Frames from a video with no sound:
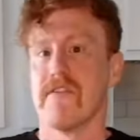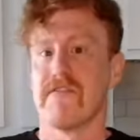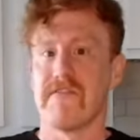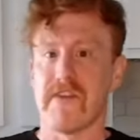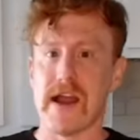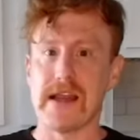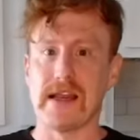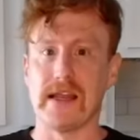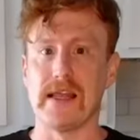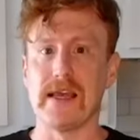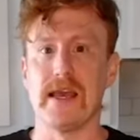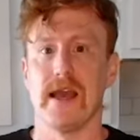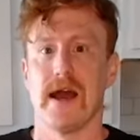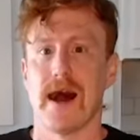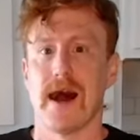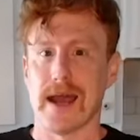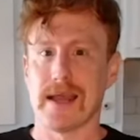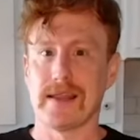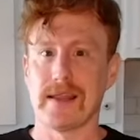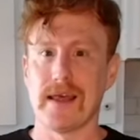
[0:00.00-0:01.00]
Finally,
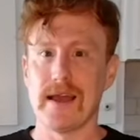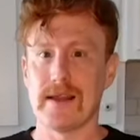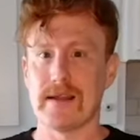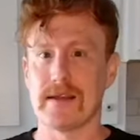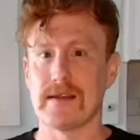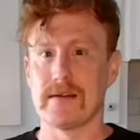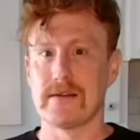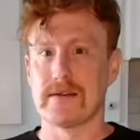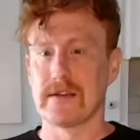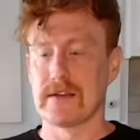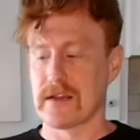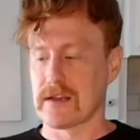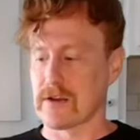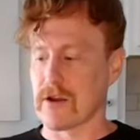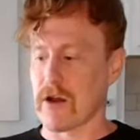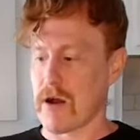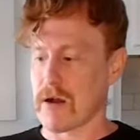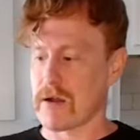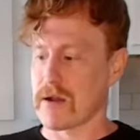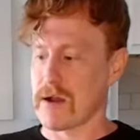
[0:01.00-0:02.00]
I'd like to
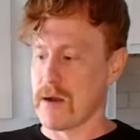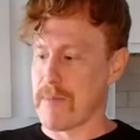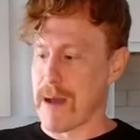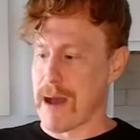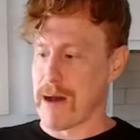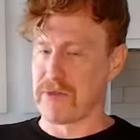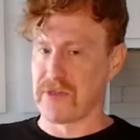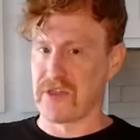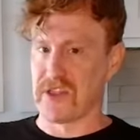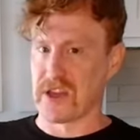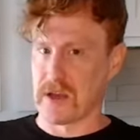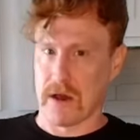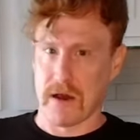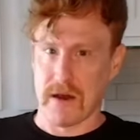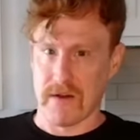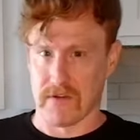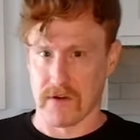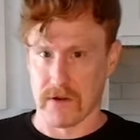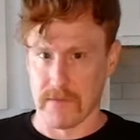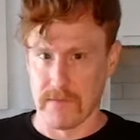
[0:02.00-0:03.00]
talk about the cover.